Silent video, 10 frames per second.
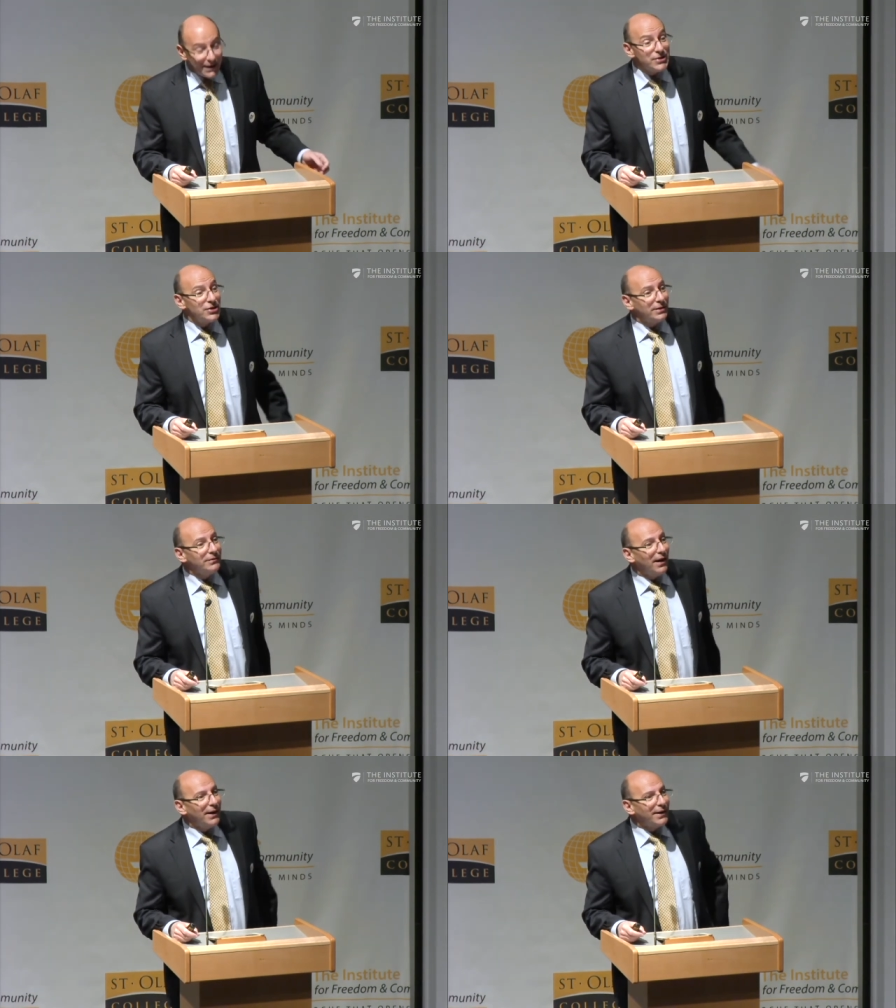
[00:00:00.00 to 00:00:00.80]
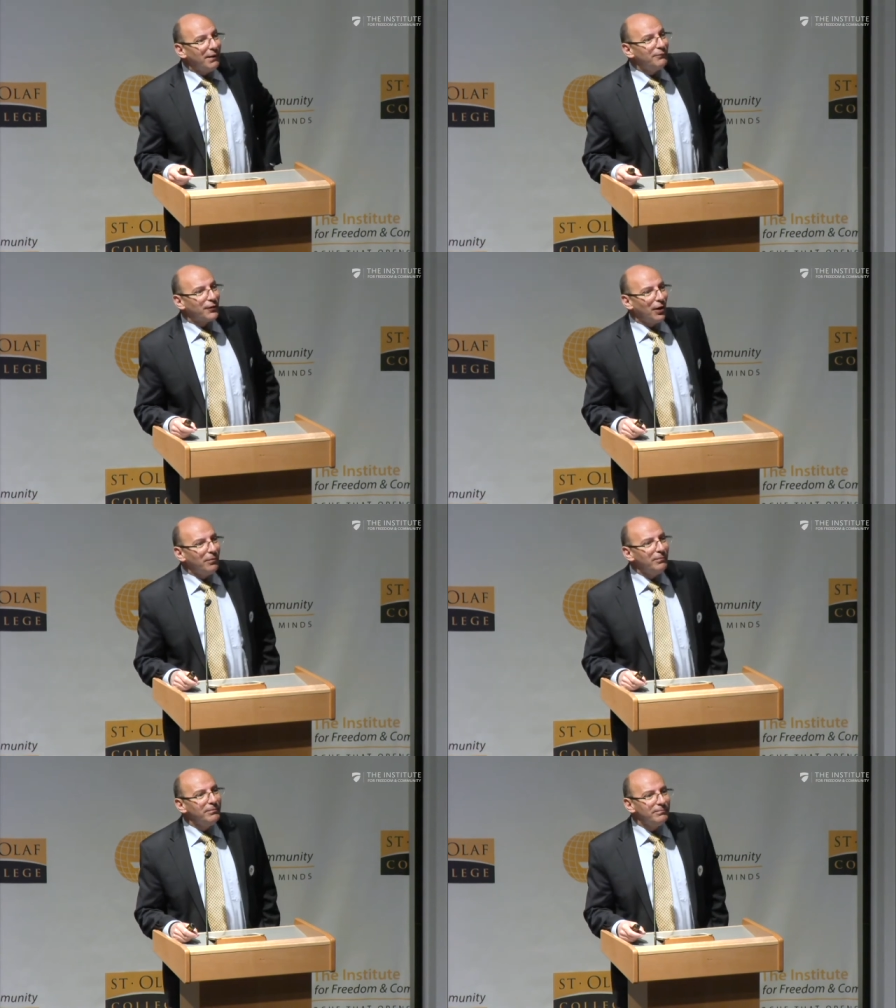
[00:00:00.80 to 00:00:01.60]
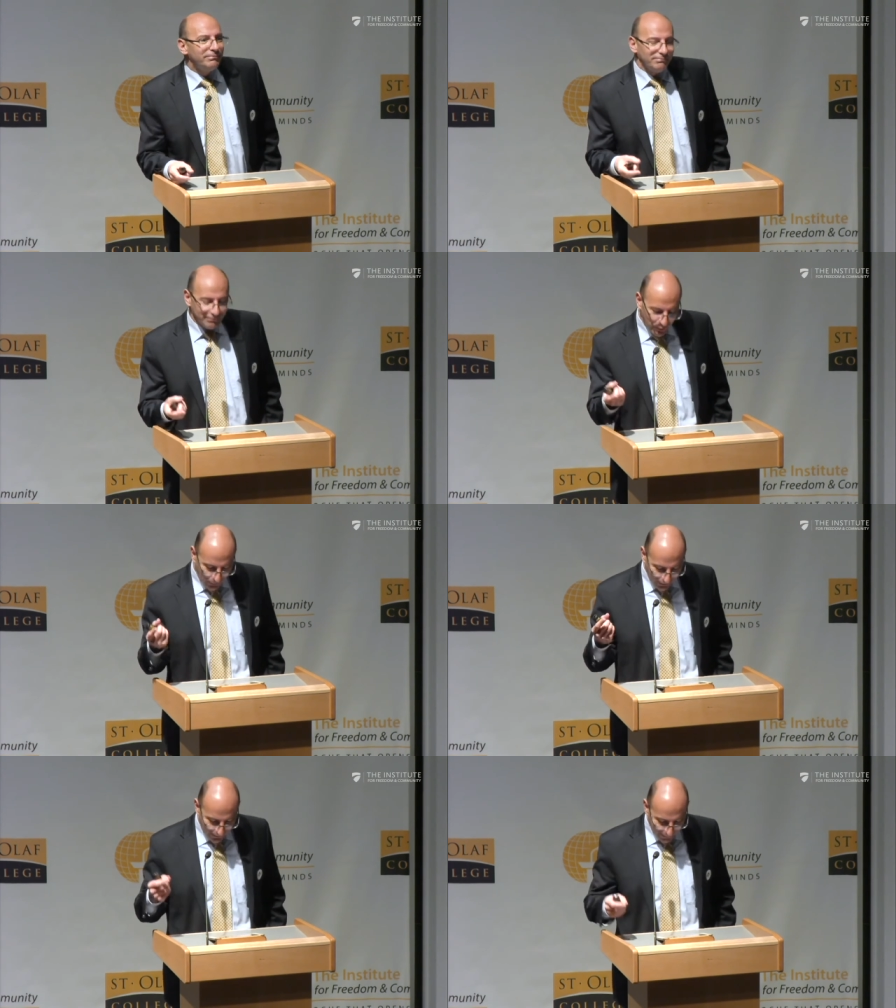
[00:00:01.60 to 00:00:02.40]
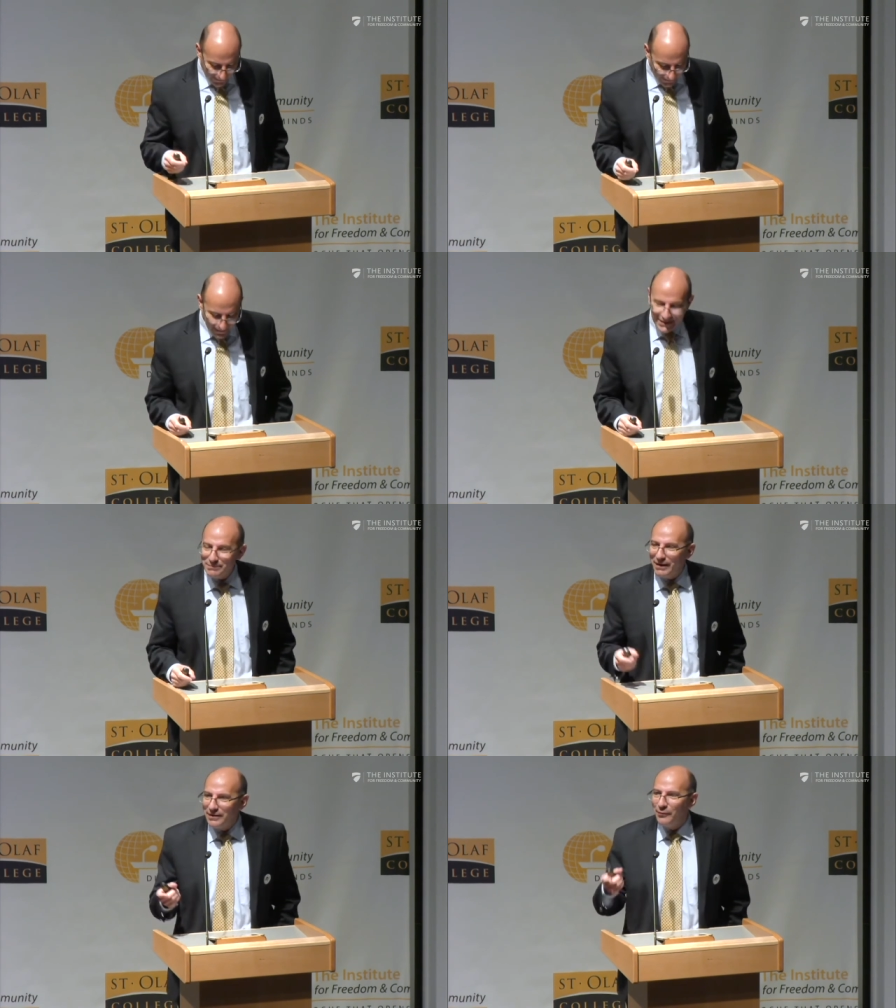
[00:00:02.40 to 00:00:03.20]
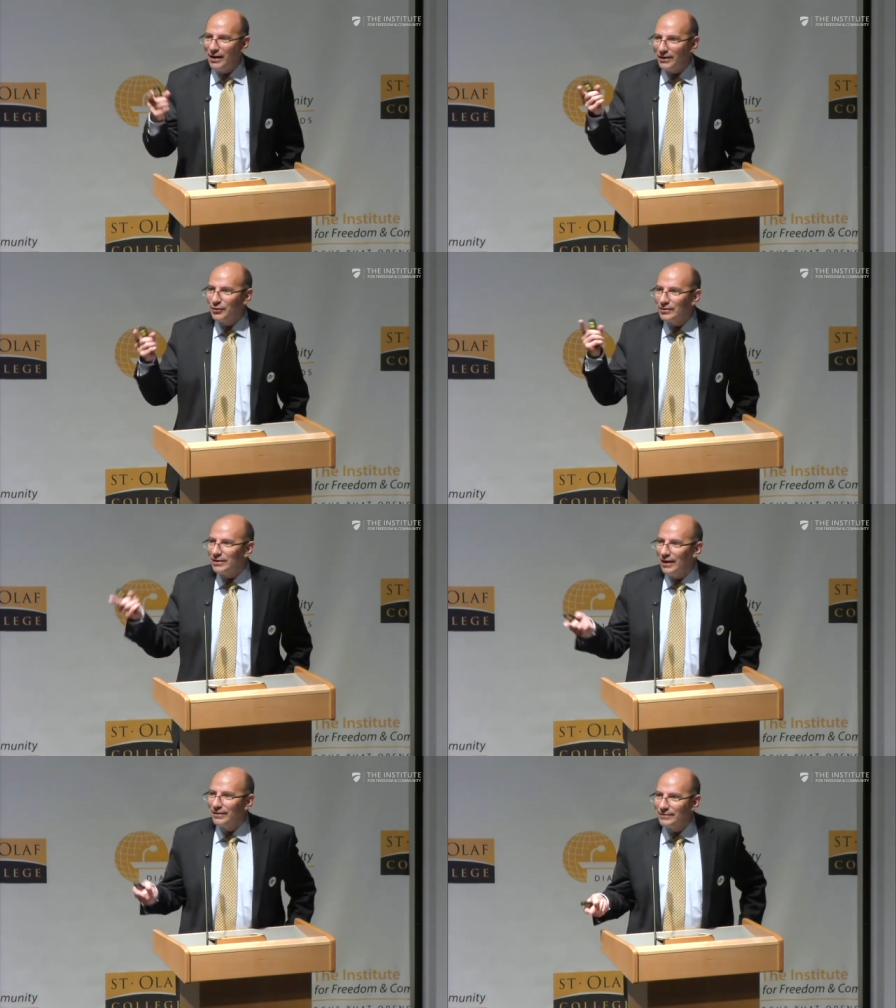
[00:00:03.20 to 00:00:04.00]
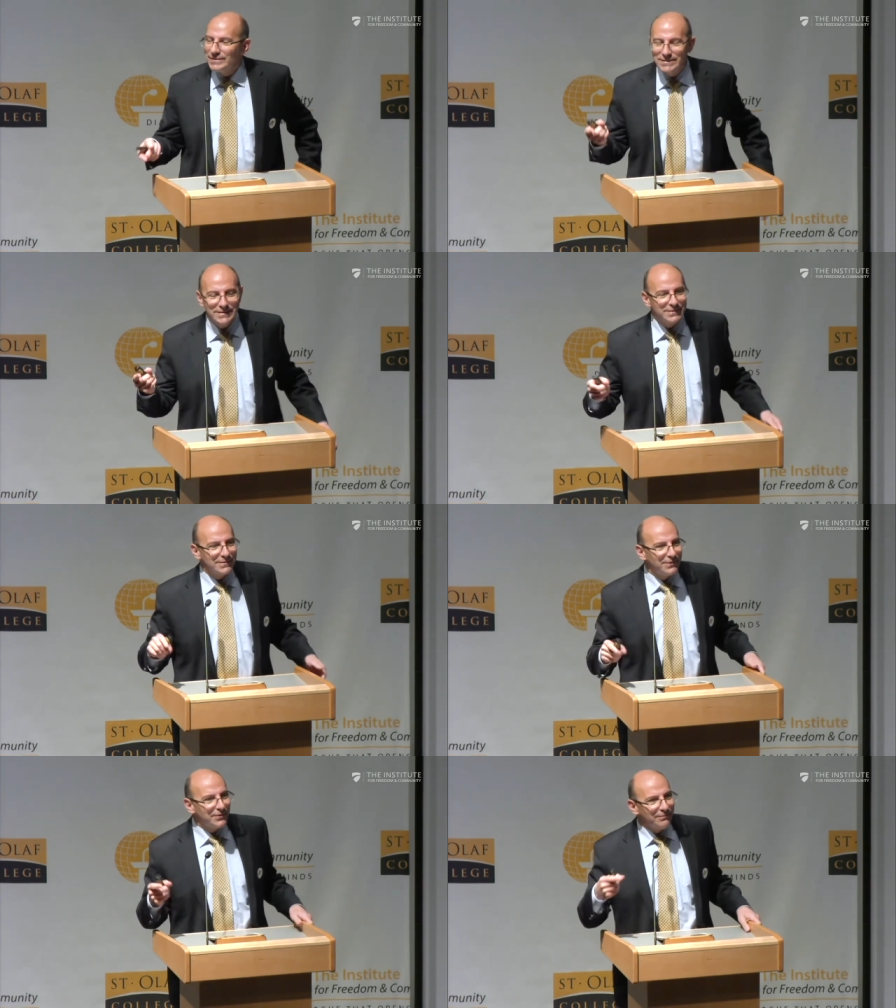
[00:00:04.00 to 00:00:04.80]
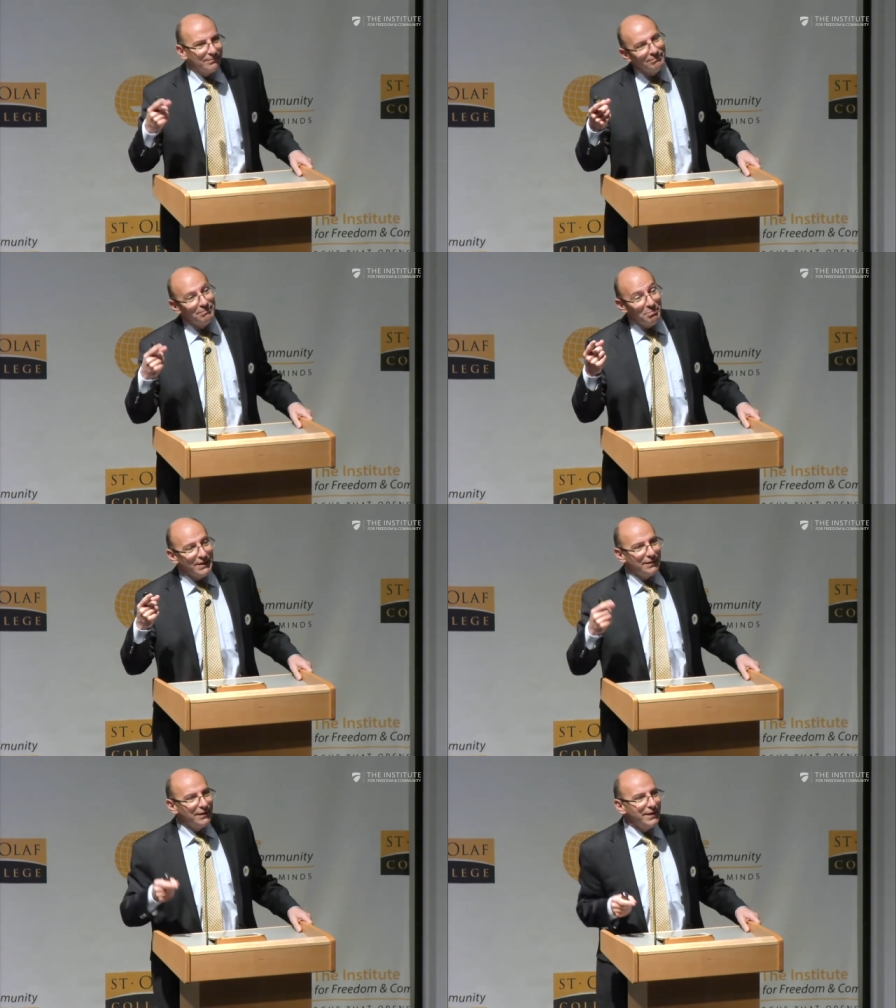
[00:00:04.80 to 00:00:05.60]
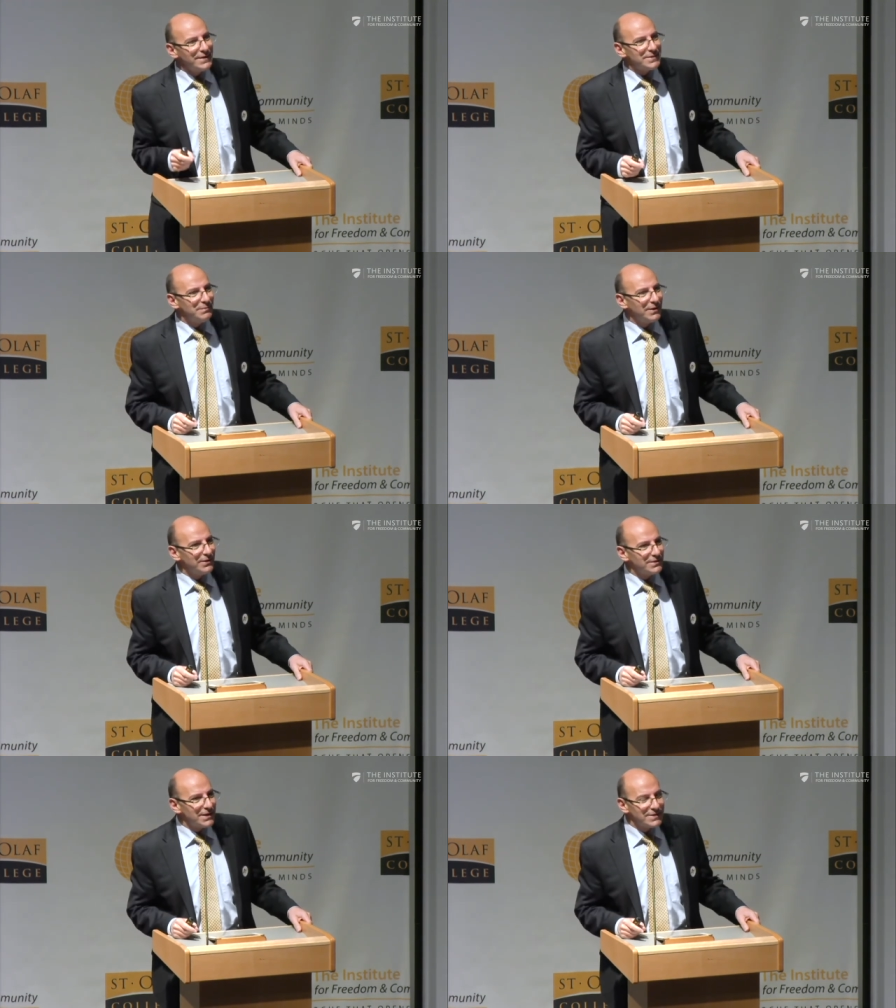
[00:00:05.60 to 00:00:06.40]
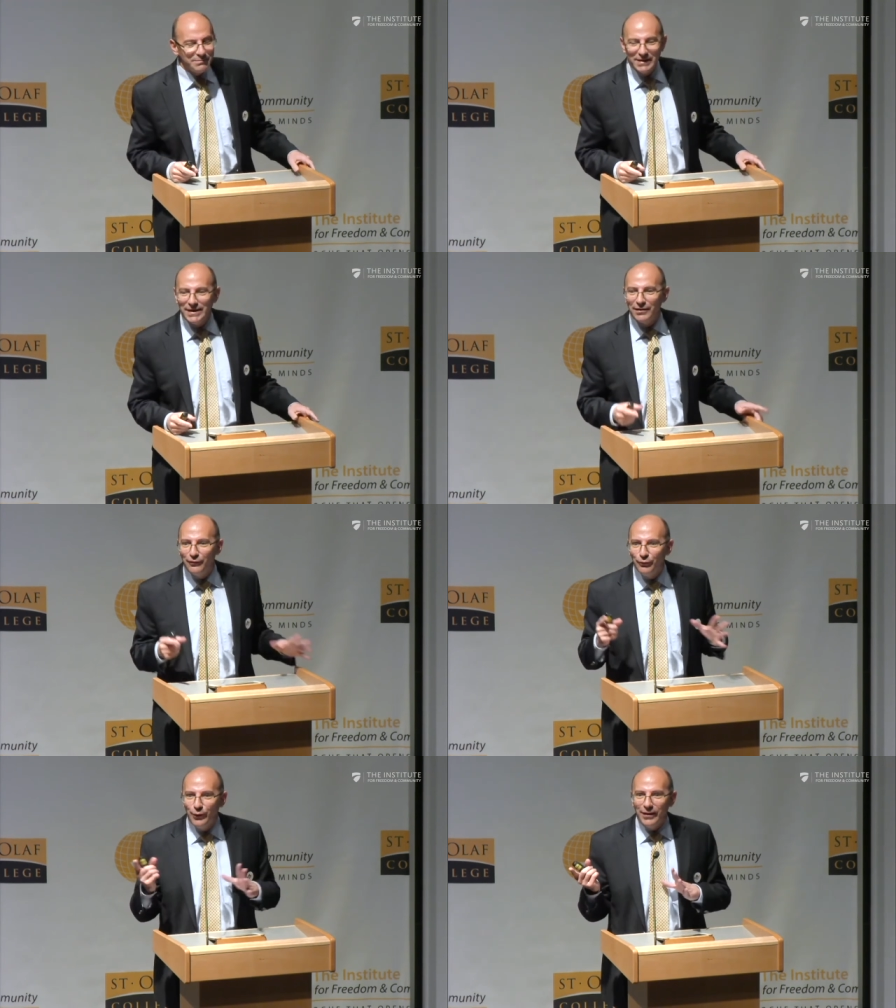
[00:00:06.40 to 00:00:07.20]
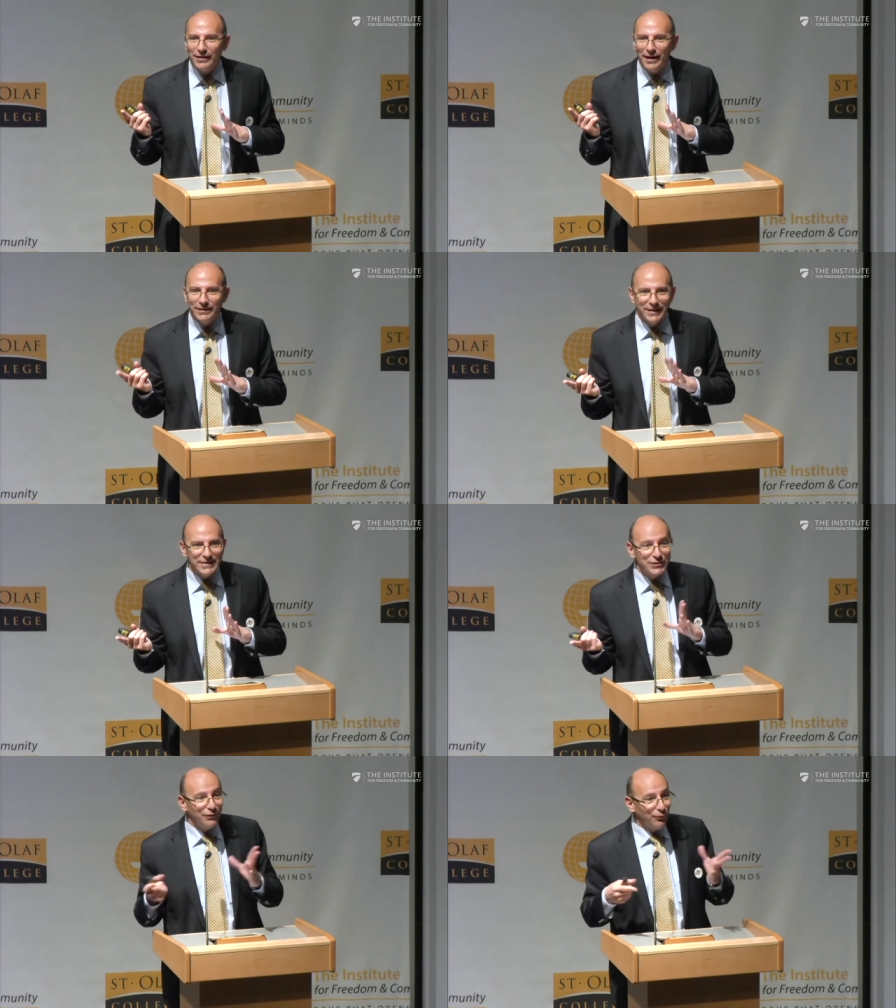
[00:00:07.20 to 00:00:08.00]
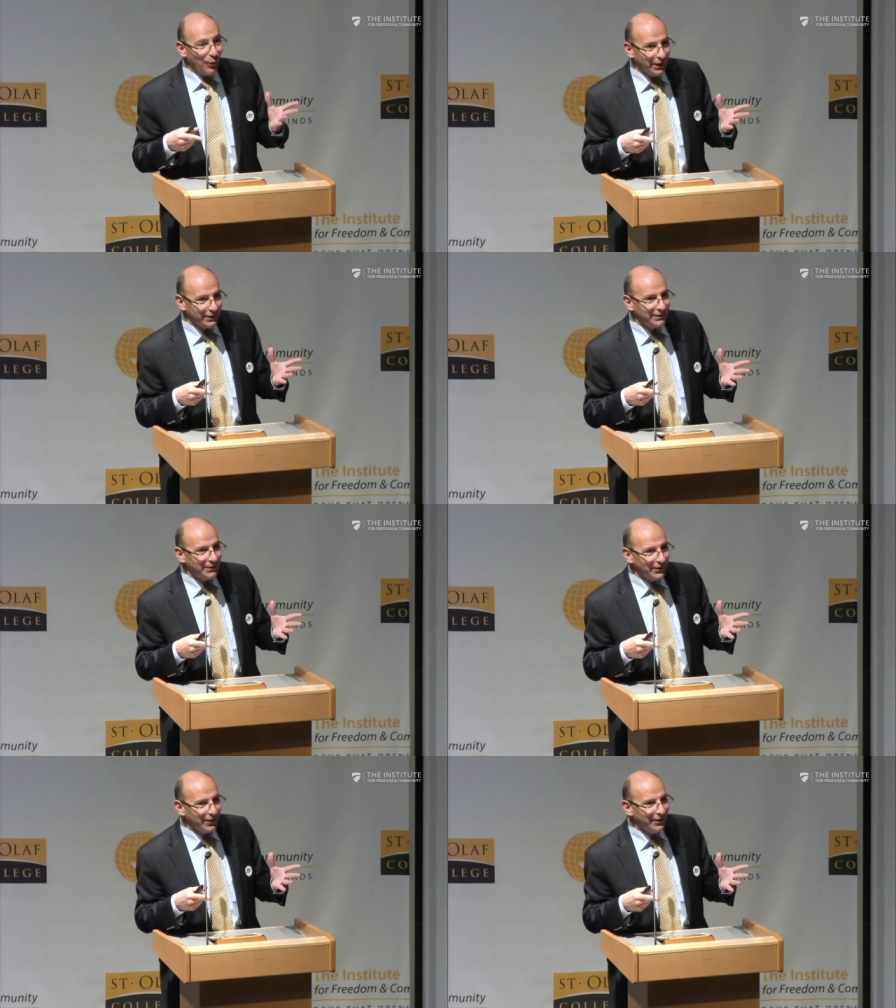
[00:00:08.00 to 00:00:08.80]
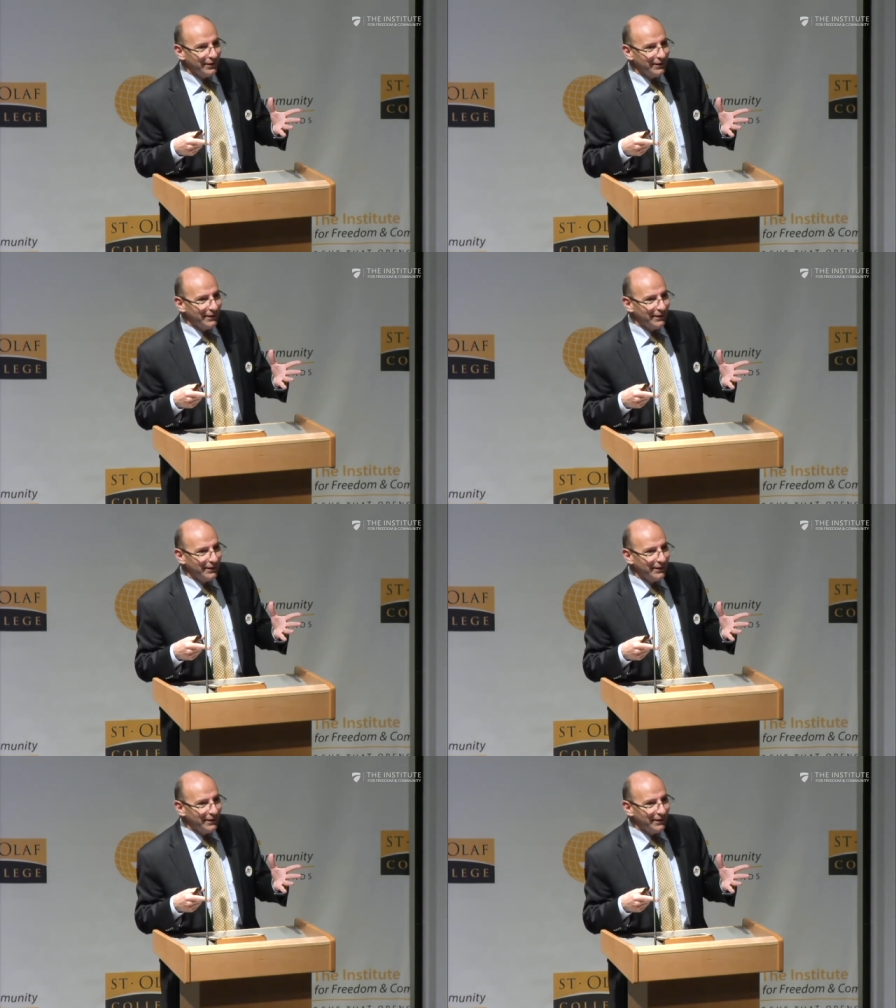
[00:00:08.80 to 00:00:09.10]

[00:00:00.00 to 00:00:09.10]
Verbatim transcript: region I come from, called the Middle East, by the way, I don't like this Middle East because it's middle of where and east of what, you know?